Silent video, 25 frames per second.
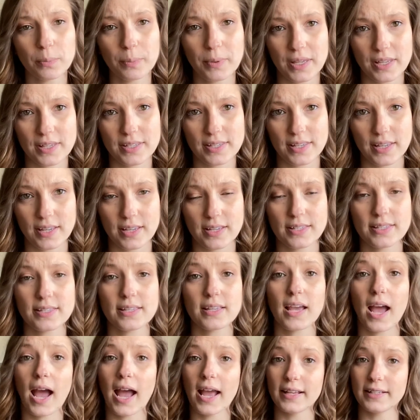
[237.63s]
pieces
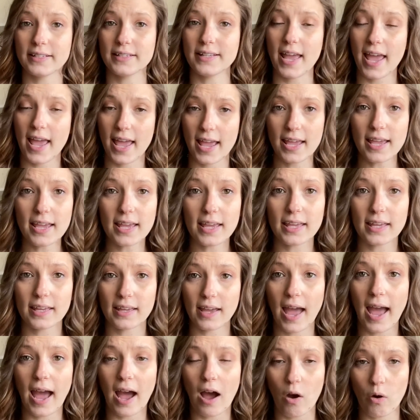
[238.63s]
I take
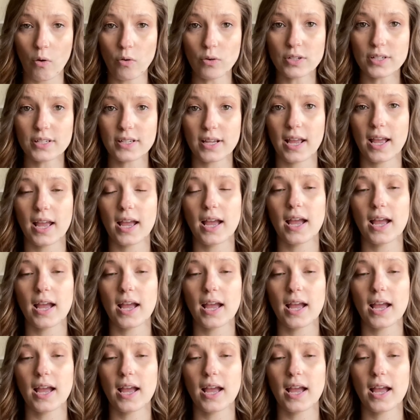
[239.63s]
out